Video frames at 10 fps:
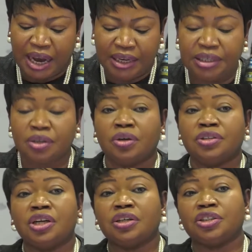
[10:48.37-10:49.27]
and in
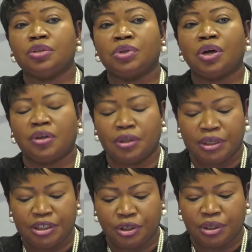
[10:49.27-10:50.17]
conjunction with other
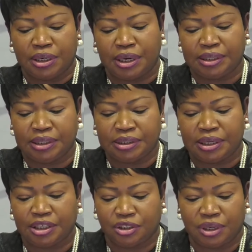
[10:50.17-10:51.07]
regional and
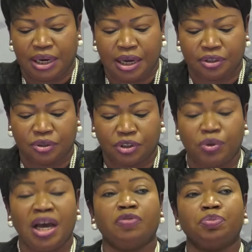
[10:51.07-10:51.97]
international actors,
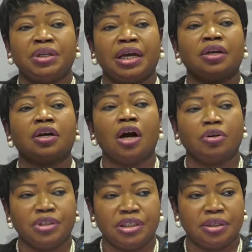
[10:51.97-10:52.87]
we have been
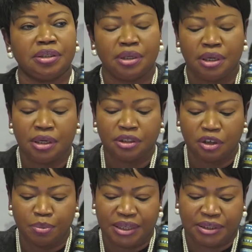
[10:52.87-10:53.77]
encouraging
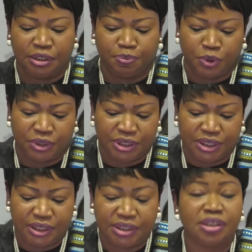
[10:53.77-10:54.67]
domestic
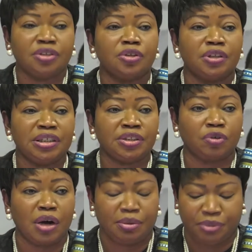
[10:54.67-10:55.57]
proceedings into these
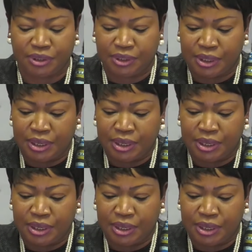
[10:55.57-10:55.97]
crimes.